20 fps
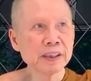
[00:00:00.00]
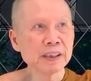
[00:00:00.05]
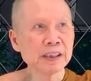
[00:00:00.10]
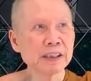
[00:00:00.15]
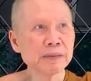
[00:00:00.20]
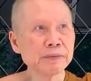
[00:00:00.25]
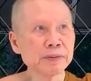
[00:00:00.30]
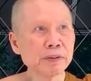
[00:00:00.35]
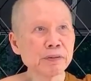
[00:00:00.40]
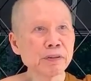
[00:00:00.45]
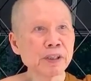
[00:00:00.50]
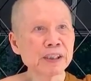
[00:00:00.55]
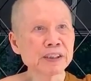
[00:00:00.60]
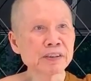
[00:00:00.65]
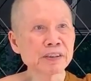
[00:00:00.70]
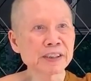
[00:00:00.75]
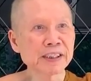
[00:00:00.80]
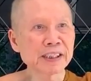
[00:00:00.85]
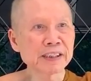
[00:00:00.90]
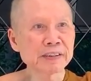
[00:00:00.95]
If you want
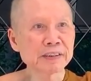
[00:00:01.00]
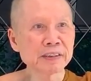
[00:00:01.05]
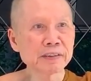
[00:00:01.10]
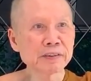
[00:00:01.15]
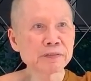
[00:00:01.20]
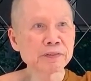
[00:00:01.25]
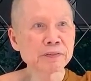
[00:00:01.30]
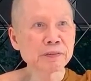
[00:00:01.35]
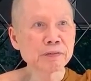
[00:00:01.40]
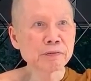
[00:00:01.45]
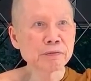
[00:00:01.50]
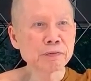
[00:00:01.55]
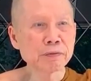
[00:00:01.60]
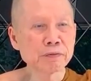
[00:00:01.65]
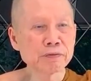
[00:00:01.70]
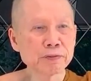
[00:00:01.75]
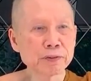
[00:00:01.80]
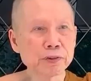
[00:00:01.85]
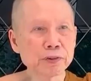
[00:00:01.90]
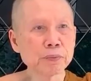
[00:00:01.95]
to get the
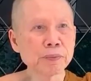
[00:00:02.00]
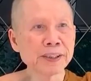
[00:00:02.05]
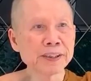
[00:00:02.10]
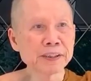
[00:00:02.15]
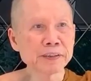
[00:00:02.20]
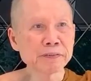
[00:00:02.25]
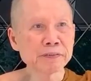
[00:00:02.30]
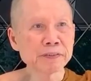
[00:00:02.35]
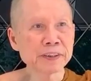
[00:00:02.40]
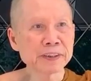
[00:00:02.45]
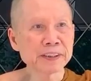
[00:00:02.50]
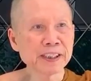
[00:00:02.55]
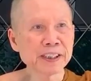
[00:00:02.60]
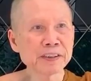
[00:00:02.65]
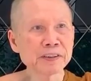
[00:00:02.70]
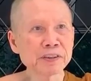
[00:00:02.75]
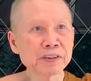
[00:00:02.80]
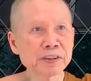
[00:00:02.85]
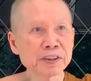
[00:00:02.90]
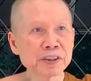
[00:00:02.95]
full benefit, then
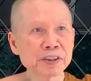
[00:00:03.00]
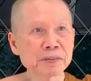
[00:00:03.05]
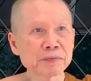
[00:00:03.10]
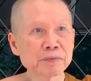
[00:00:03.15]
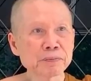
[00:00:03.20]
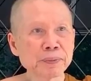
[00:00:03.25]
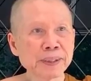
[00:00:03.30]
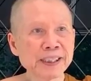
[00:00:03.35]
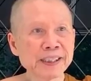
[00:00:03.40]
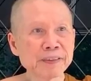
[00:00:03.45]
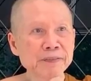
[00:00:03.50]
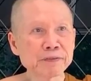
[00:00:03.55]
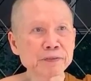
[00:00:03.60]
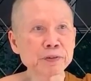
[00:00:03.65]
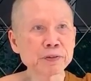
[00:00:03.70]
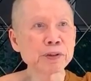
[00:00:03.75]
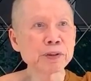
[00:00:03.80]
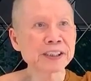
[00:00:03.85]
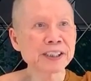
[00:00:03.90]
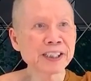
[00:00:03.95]
you should pay
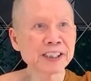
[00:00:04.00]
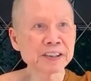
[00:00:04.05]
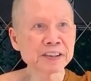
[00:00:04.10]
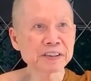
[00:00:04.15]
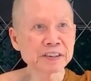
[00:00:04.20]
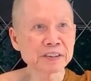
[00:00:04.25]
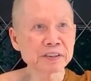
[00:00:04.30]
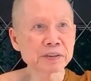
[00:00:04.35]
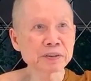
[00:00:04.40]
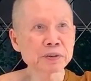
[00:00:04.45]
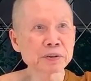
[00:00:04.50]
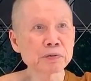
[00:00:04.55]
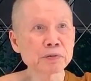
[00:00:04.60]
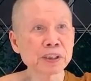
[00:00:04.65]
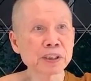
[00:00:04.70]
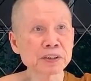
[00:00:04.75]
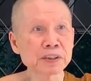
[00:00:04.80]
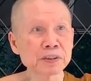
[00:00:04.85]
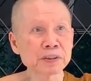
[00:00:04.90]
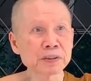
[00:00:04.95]
full attention to
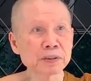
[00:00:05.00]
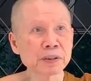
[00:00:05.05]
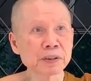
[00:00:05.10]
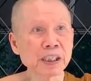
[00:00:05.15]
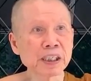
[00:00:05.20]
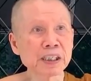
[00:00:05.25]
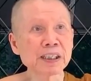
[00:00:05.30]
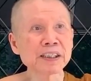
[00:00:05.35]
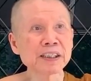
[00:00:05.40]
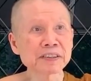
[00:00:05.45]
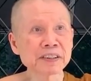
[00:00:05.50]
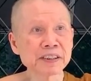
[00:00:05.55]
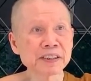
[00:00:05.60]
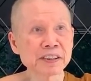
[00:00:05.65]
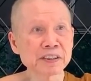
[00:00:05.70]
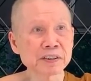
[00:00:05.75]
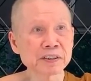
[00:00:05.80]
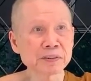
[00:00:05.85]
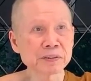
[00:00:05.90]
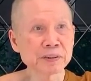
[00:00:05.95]
what you are
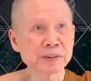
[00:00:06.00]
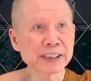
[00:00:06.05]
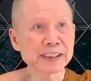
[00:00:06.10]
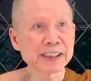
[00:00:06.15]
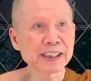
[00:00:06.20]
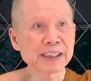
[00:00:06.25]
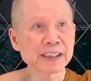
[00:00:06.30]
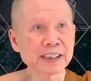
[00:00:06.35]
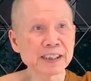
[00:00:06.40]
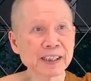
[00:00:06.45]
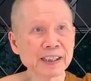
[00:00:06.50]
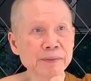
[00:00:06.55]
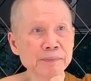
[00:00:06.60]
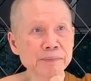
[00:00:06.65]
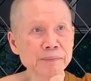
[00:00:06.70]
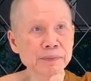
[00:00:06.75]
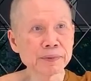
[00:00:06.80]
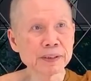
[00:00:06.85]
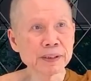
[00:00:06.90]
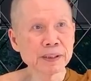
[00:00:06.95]
listening to at that time.
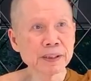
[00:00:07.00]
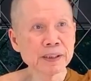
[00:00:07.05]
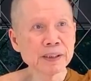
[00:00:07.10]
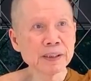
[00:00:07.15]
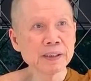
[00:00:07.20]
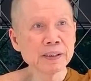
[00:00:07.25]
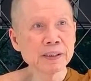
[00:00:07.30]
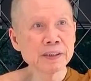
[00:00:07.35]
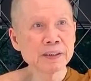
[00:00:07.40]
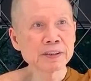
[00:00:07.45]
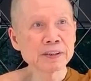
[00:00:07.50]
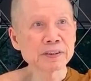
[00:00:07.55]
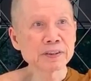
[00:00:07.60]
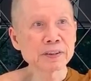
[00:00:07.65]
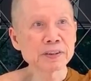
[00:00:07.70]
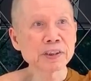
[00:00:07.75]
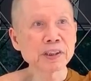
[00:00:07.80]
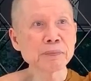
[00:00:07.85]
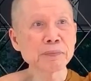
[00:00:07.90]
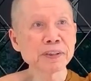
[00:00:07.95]

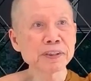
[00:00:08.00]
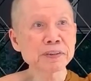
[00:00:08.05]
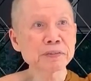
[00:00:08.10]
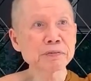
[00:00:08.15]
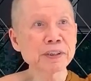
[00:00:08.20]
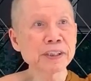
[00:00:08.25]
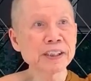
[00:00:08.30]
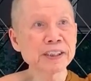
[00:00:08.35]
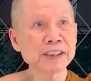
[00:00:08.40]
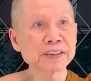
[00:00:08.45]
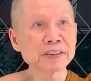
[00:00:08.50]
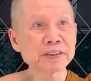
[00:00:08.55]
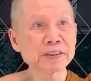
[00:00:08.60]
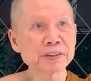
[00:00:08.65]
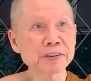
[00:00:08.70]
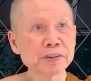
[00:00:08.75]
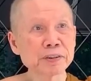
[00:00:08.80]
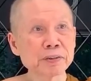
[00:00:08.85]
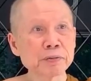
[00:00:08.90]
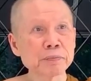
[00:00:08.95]
So the best way is
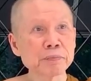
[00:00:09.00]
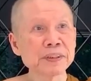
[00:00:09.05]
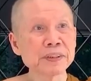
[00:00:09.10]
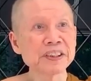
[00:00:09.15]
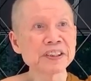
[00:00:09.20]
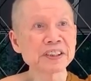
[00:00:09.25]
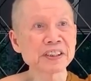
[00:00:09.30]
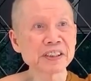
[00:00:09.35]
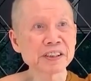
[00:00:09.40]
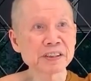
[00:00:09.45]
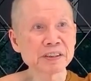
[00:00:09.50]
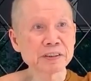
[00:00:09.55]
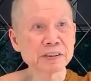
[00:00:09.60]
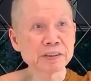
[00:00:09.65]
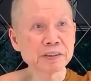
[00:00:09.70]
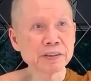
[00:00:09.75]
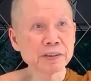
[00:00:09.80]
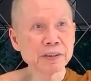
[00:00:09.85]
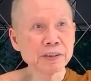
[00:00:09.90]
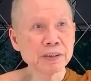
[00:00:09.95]
to be still,
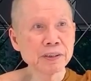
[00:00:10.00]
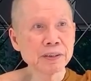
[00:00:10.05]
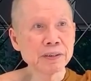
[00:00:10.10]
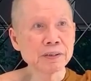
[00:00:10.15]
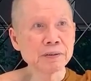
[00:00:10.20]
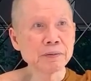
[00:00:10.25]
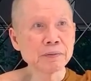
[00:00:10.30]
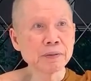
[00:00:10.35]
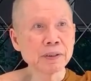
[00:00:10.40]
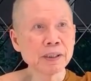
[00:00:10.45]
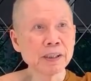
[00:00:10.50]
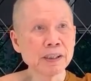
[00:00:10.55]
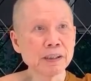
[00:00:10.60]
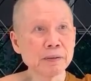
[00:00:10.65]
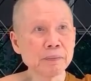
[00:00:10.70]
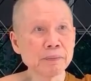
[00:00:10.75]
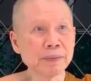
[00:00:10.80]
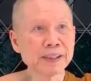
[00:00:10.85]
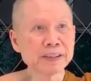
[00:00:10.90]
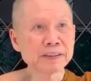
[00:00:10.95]

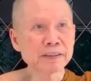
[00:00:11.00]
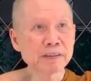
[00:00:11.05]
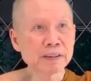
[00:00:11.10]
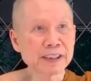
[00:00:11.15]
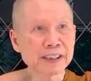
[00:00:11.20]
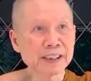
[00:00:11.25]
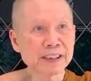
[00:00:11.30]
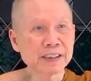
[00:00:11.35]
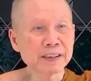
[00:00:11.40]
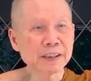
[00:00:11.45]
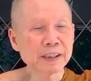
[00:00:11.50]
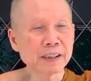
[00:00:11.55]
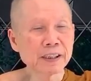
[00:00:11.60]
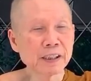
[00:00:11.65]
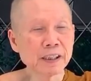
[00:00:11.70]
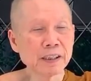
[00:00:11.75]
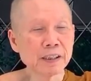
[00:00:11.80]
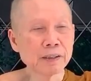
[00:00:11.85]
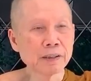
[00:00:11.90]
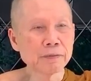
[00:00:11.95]
mentally,
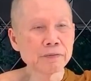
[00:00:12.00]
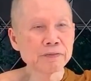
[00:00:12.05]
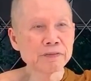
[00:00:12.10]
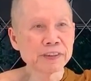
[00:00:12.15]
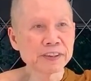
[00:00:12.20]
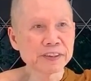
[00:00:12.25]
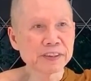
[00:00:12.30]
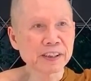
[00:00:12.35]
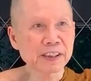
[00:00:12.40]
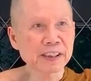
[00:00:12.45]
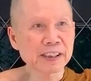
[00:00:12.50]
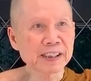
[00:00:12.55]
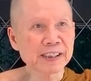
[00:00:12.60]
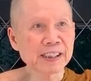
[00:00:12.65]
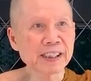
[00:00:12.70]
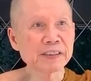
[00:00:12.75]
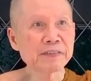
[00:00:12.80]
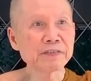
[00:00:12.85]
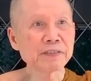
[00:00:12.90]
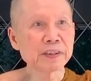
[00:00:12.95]
physically,
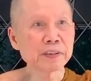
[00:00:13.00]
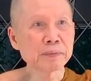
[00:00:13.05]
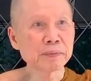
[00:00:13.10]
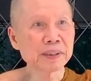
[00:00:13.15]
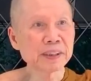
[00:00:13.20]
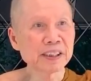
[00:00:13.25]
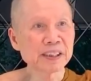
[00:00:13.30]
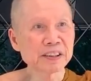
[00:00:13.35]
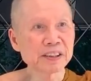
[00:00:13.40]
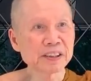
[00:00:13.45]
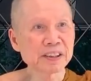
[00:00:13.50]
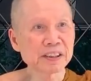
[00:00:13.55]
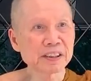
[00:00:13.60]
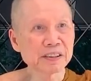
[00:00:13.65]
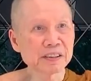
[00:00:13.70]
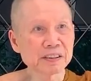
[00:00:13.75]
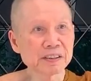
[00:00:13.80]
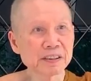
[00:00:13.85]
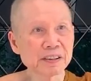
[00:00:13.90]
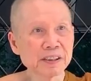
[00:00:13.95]
and verbally
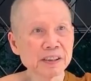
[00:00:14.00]
still.